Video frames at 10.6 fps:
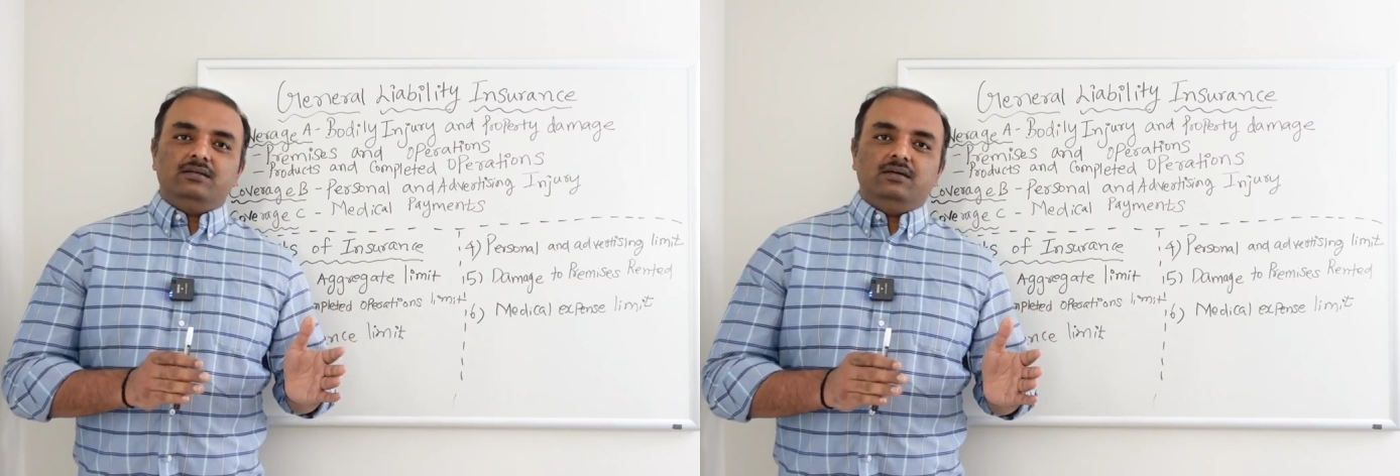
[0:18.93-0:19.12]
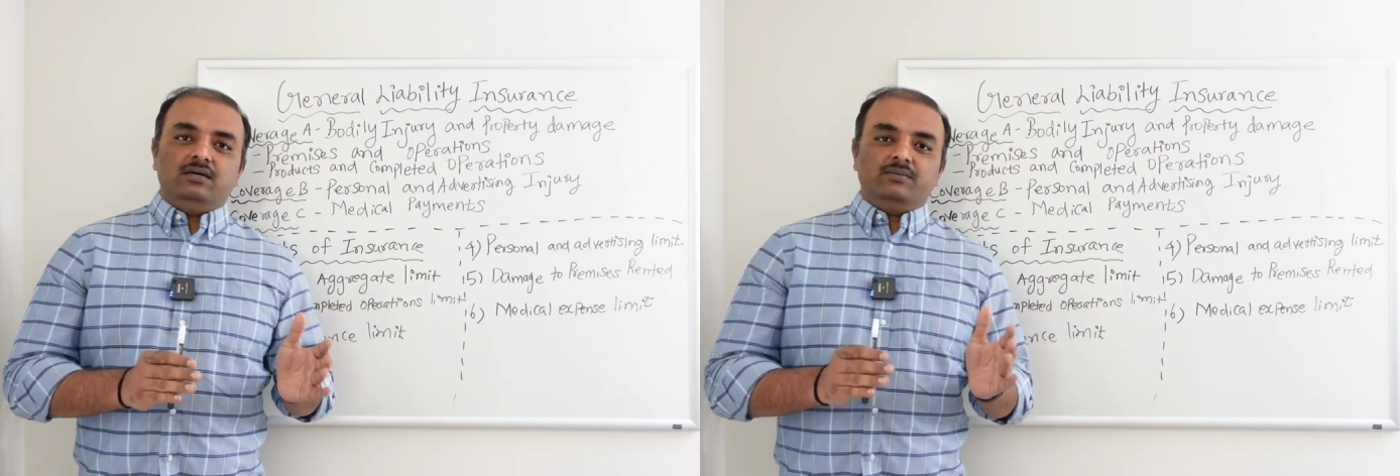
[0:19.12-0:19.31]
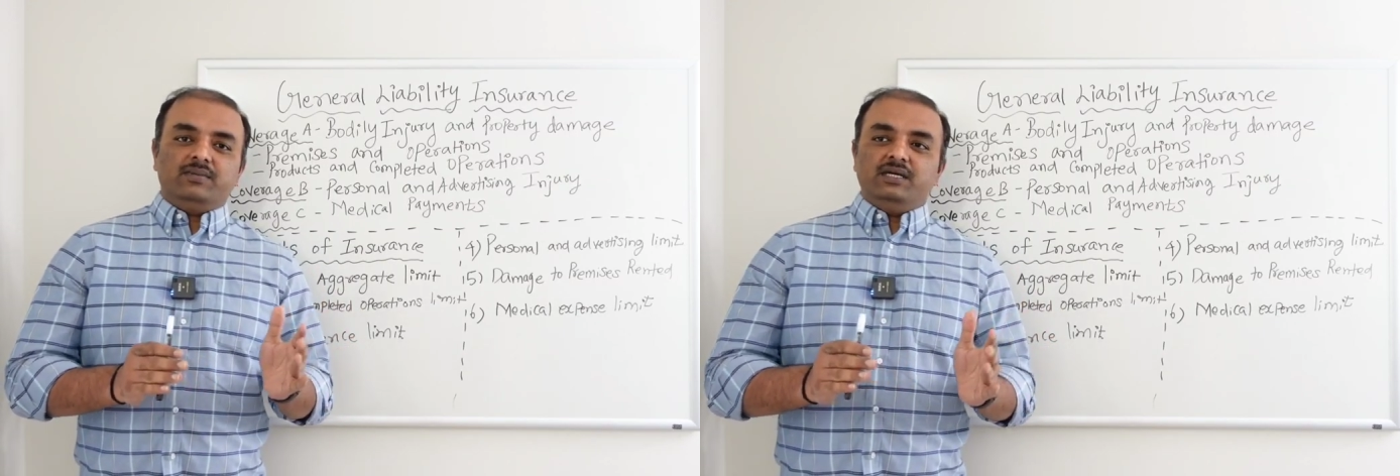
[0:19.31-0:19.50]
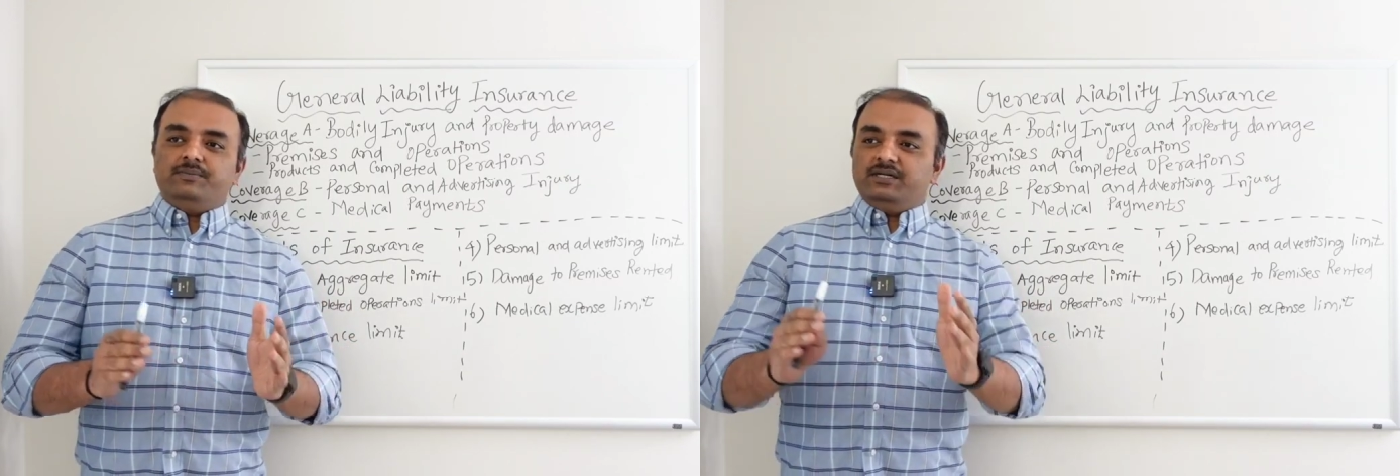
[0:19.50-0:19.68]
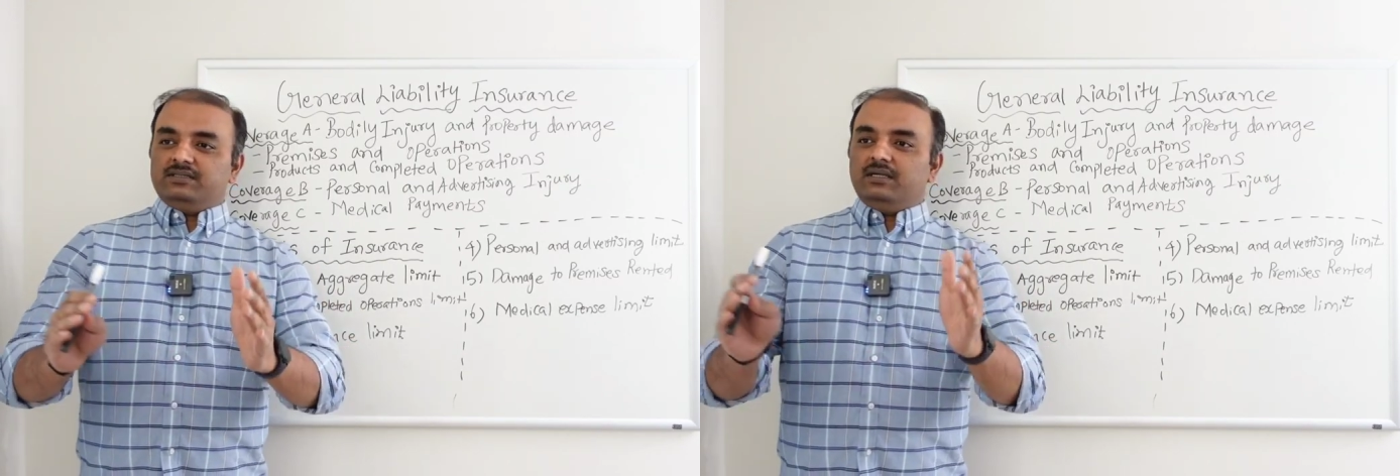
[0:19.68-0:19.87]
or my
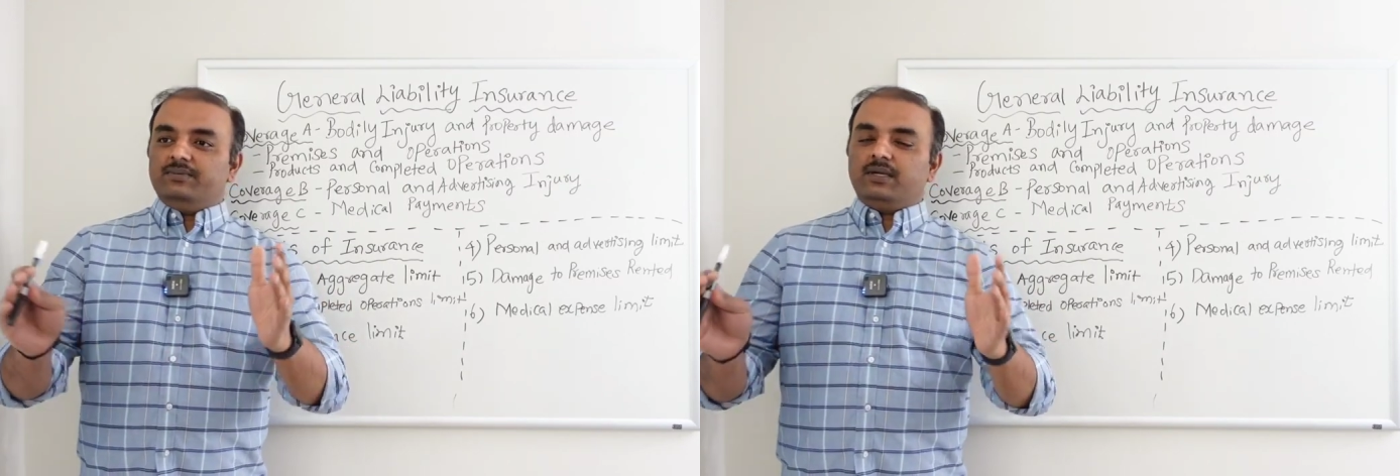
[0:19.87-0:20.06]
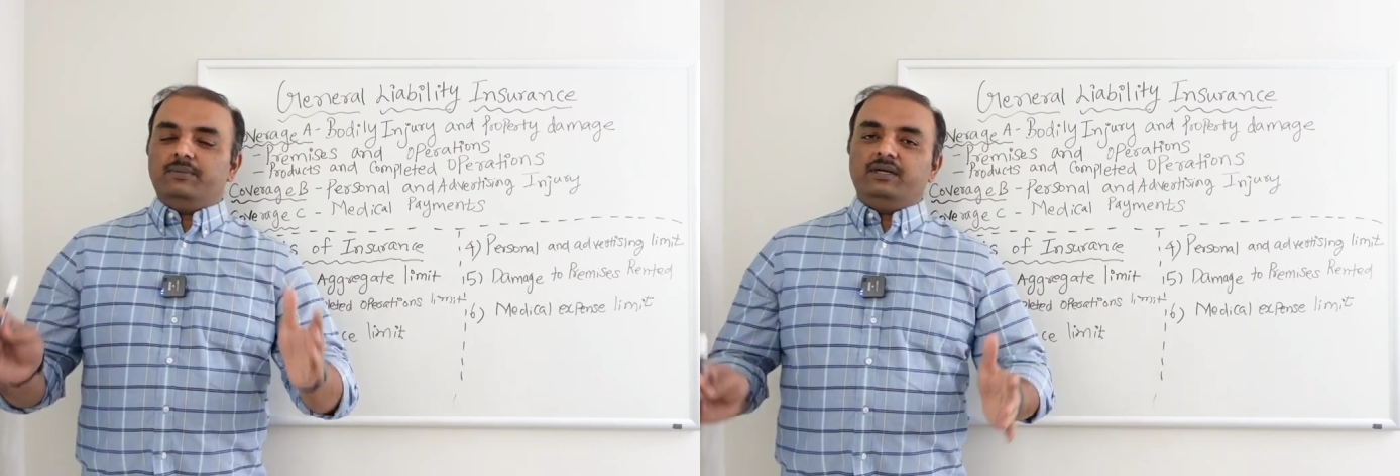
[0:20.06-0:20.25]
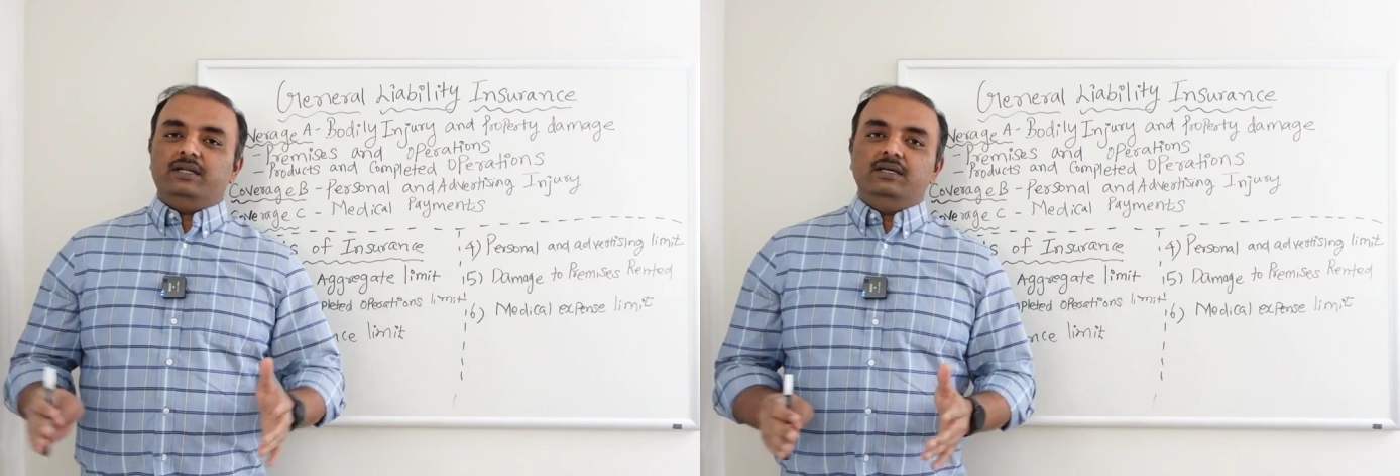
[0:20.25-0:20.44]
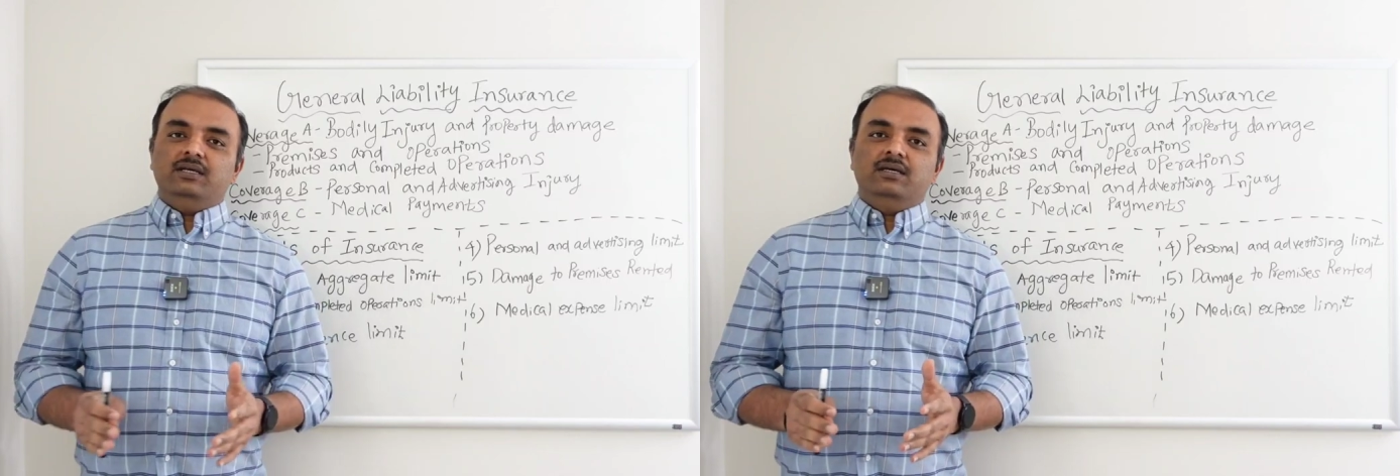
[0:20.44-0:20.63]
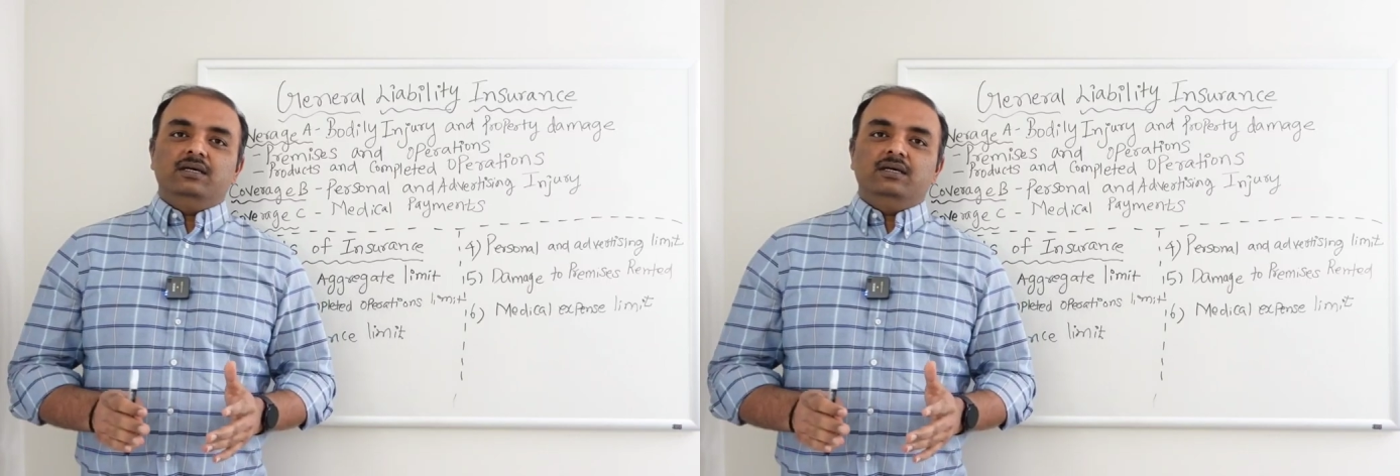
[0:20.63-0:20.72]
personal property,